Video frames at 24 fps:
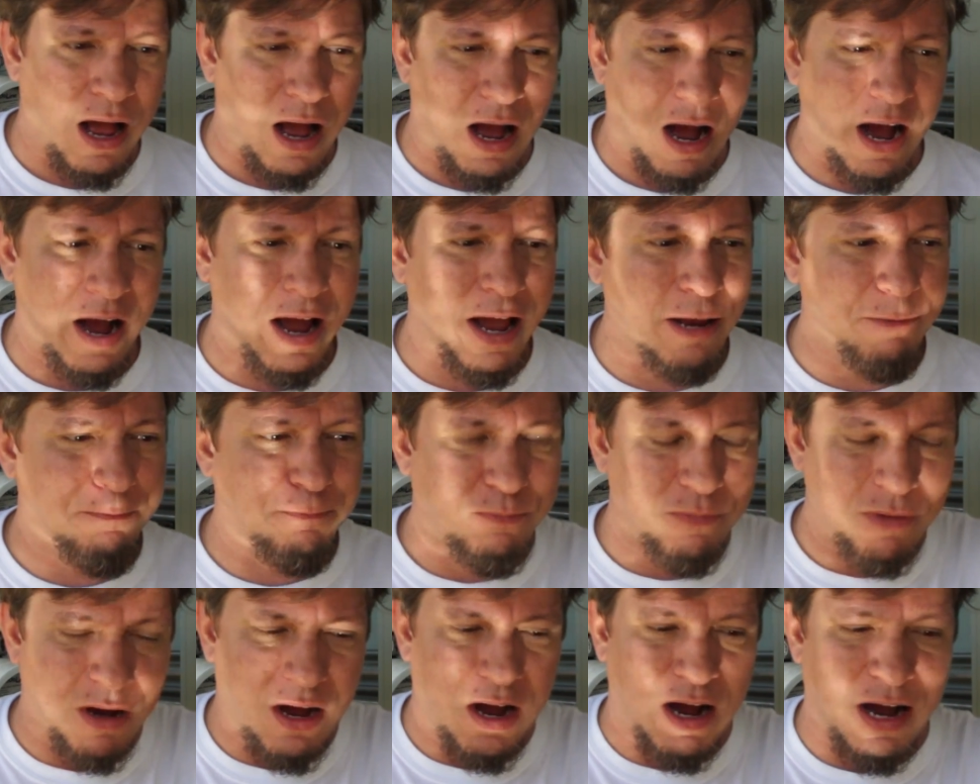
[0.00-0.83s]
I
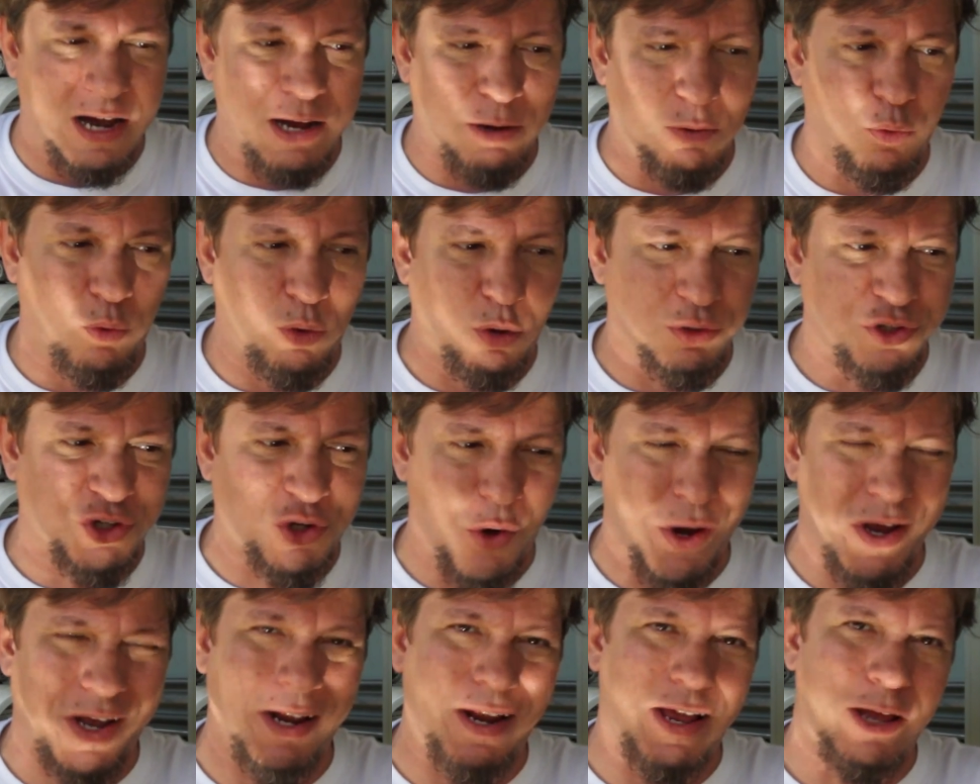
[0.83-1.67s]
will
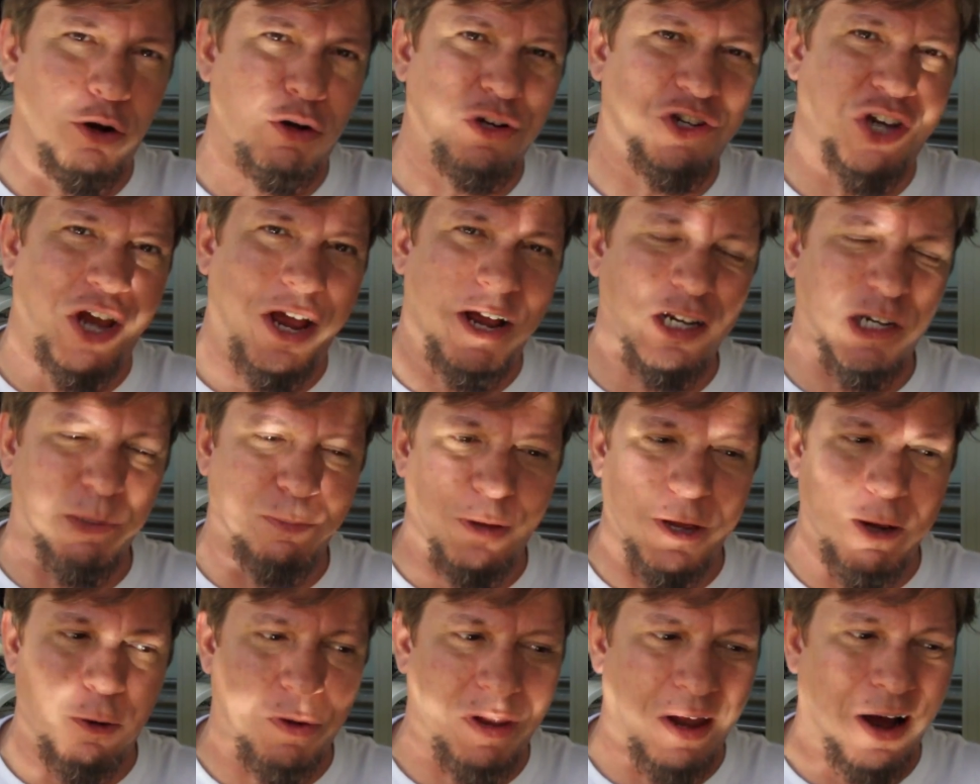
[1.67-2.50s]
drink it
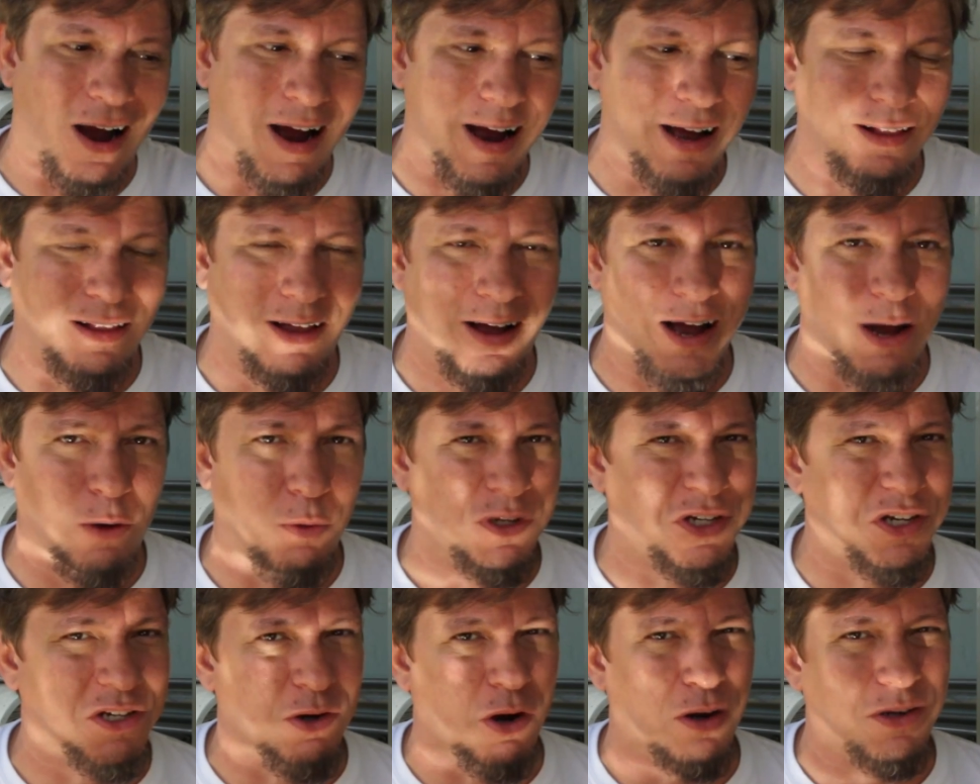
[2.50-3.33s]
interchangeably with Highlight,
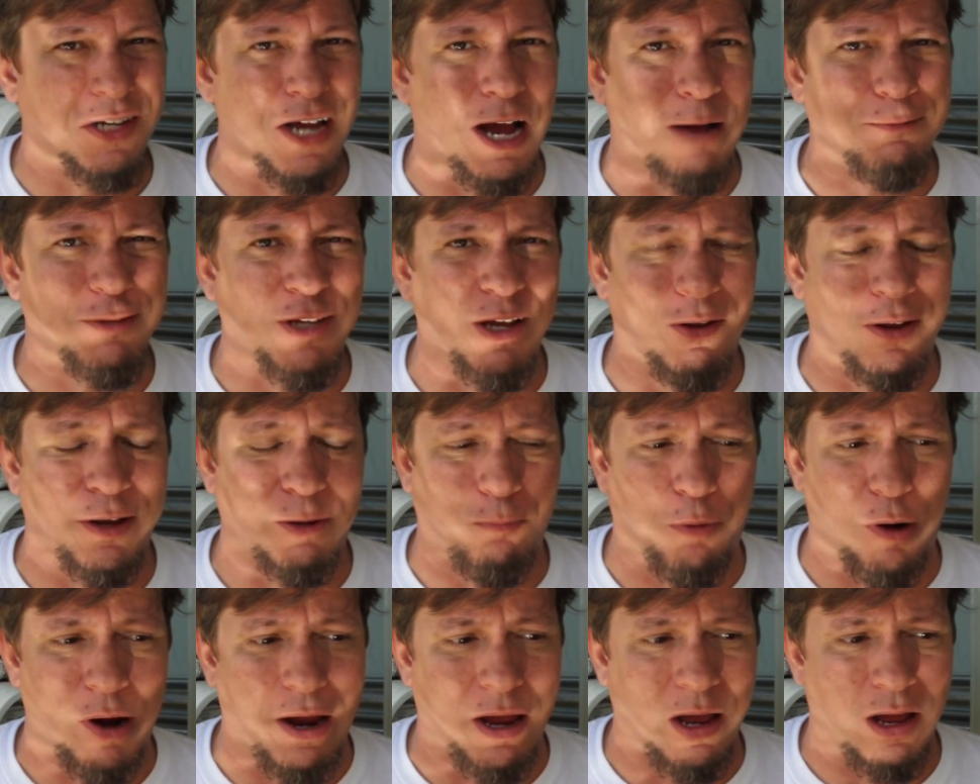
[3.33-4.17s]
which is our top-selling
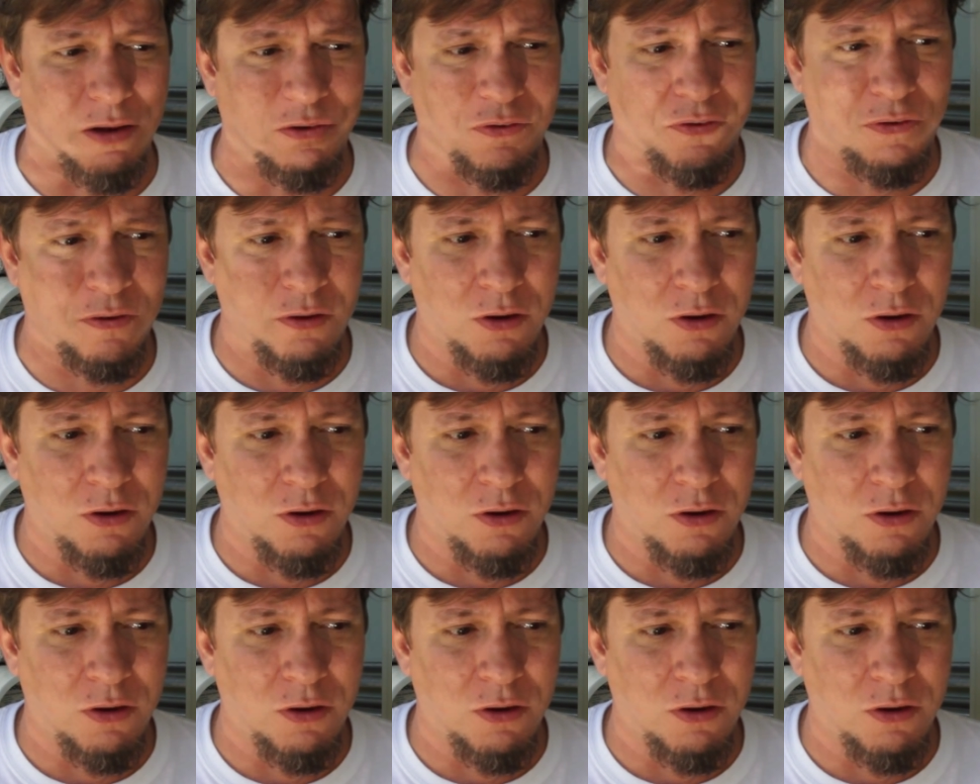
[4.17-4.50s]
brand.